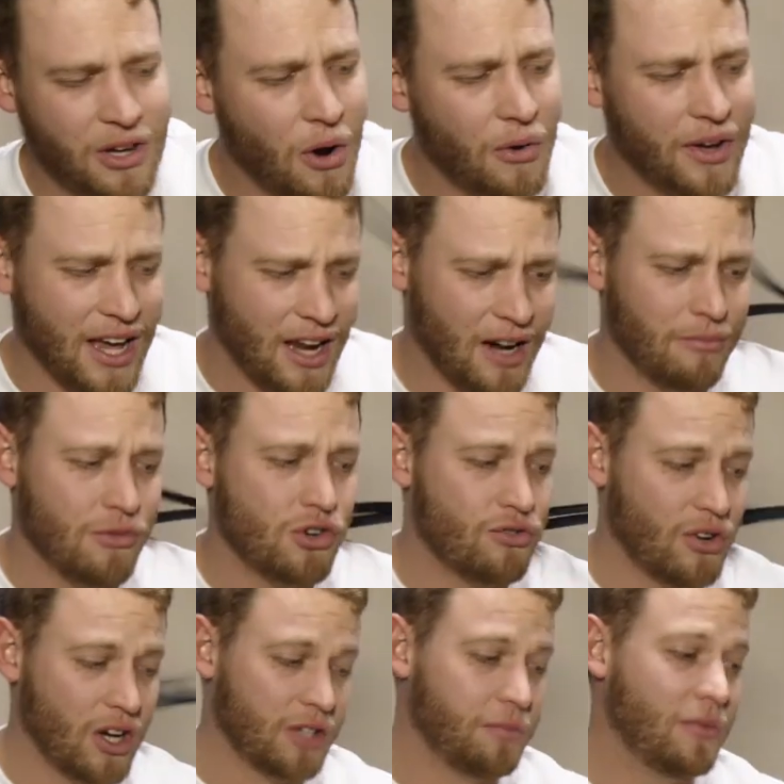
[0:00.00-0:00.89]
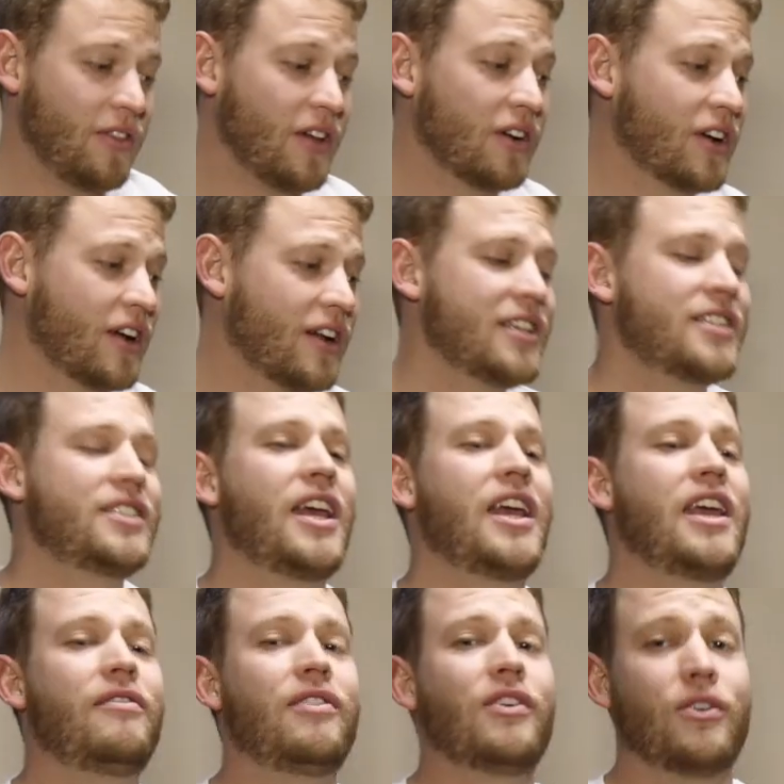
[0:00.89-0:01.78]
Go get them. Trust me, they're gonna
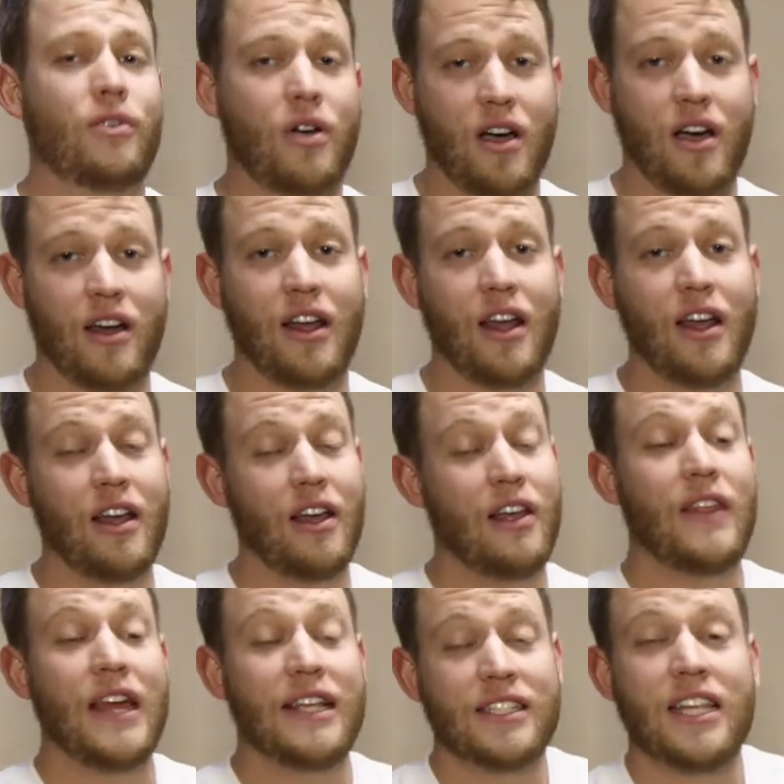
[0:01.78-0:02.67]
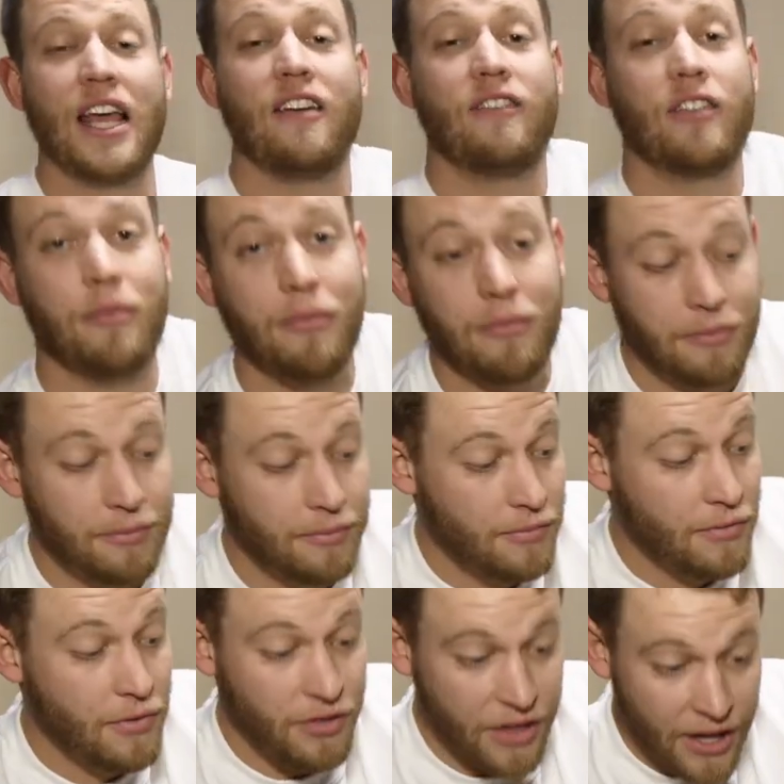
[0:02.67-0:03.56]
save your rod. They saved
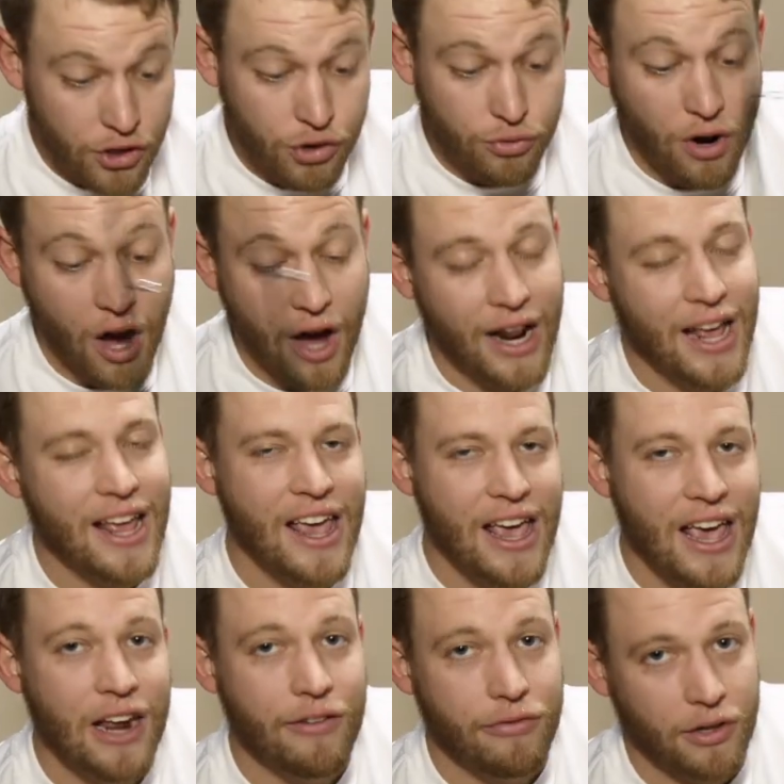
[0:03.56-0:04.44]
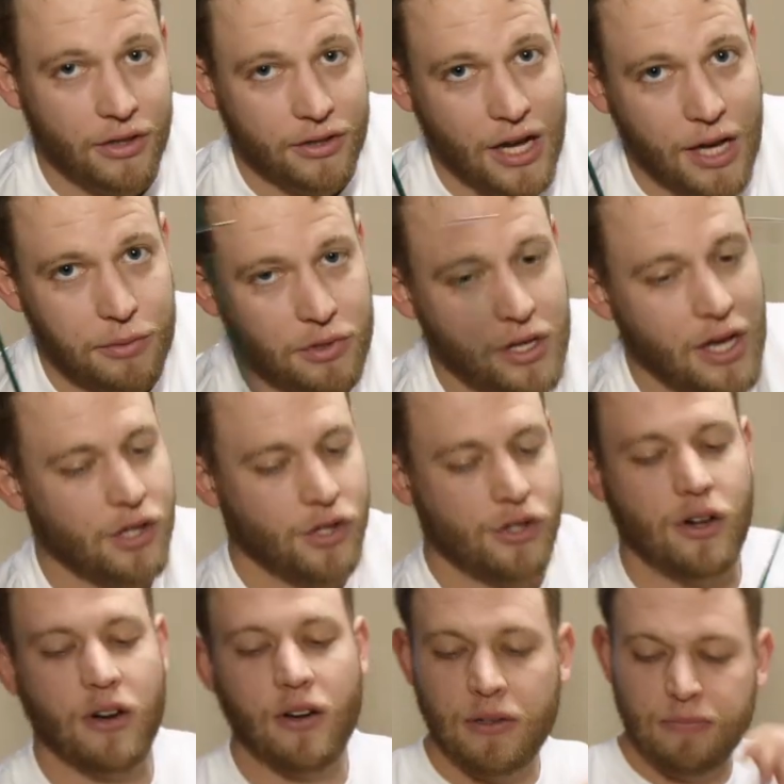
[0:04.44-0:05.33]
this rod a handful of times
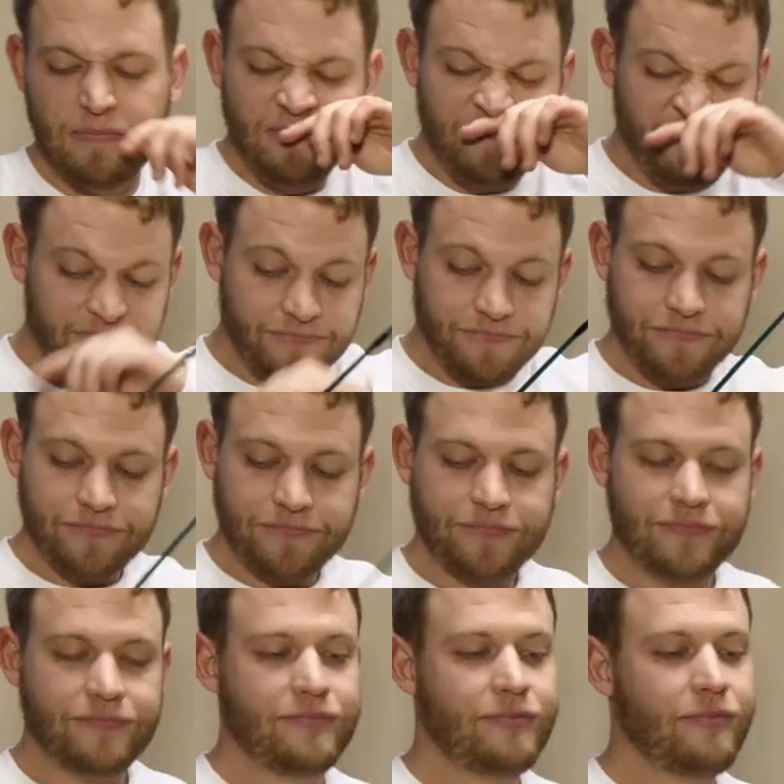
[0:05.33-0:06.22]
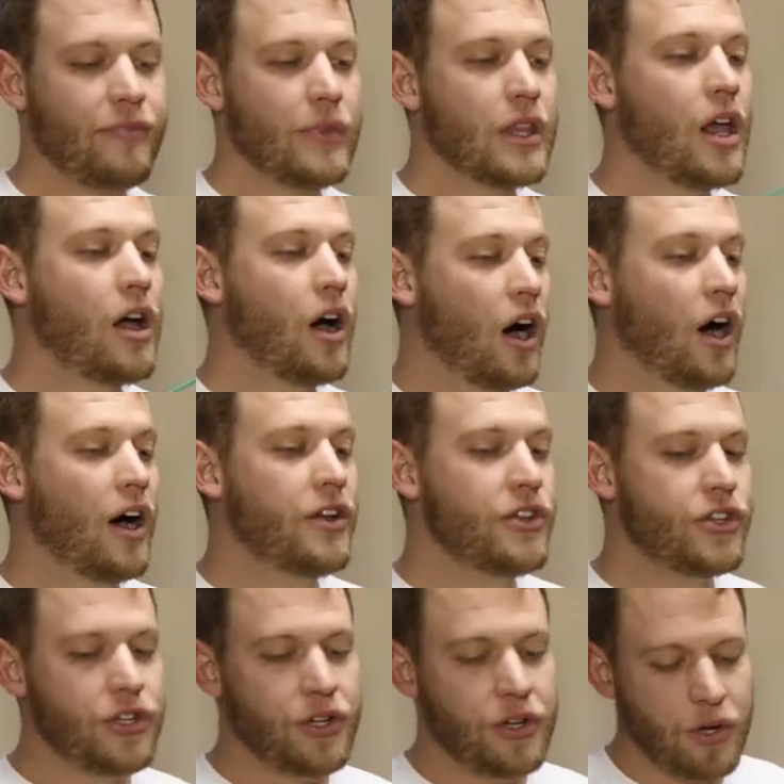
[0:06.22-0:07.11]
last year.
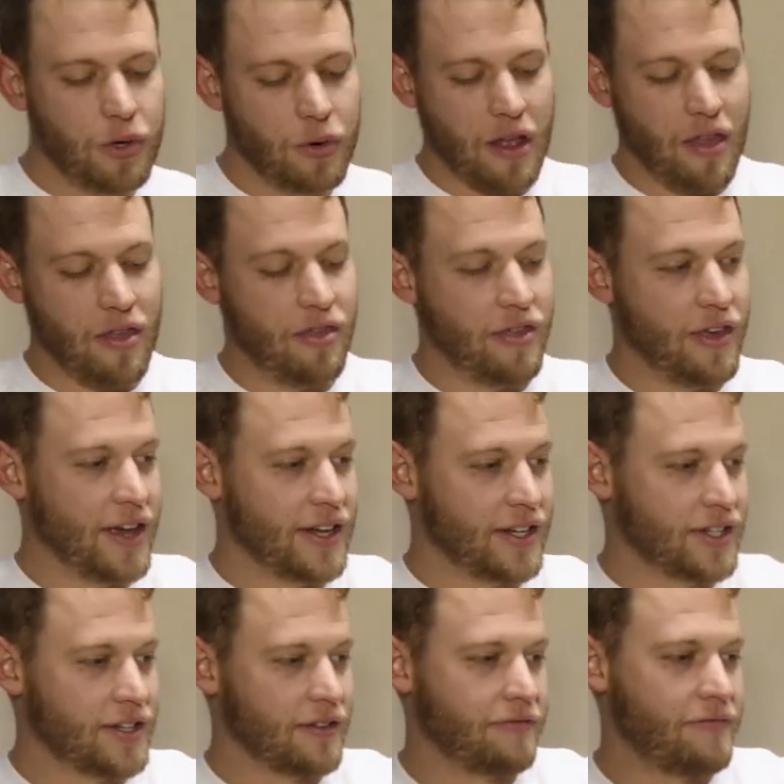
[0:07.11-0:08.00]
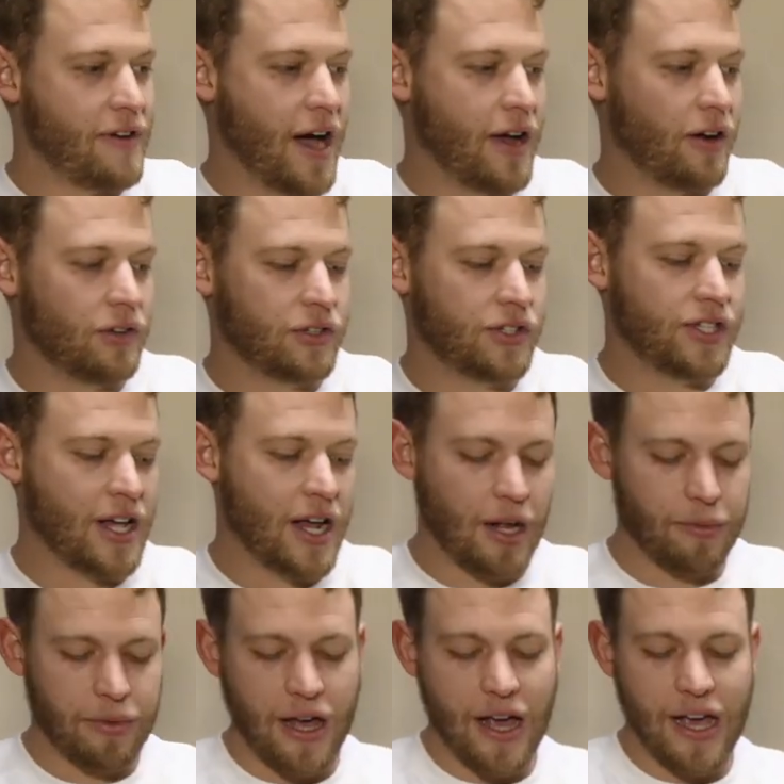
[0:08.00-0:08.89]
On to this final
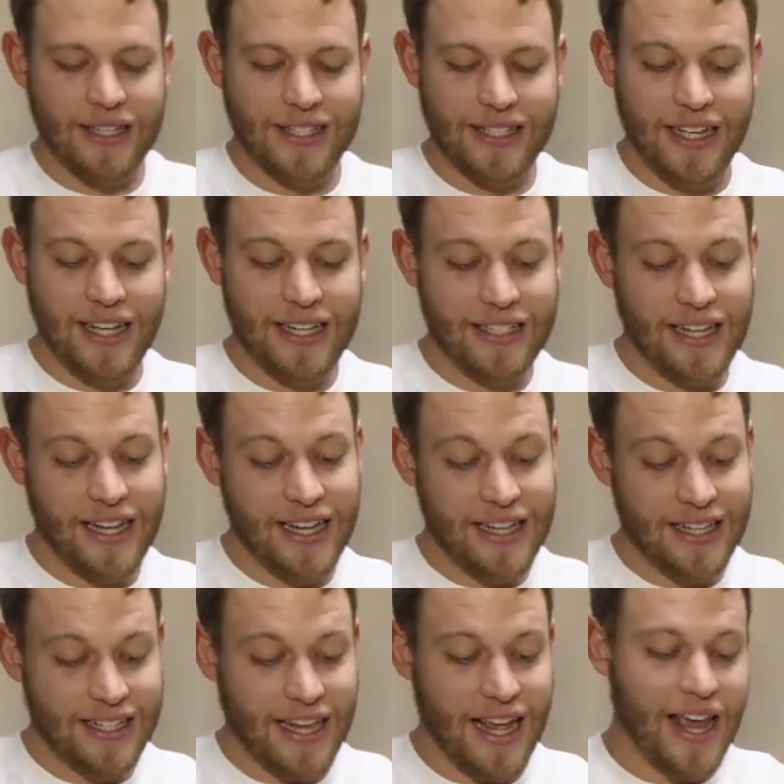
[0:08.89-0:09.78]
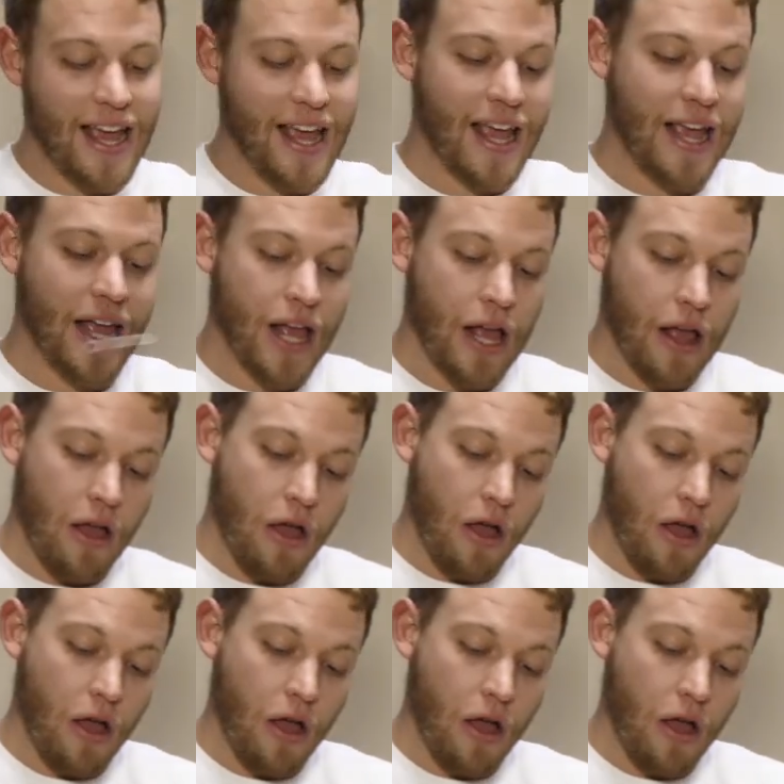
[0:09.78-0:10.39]
setup, guys. This is a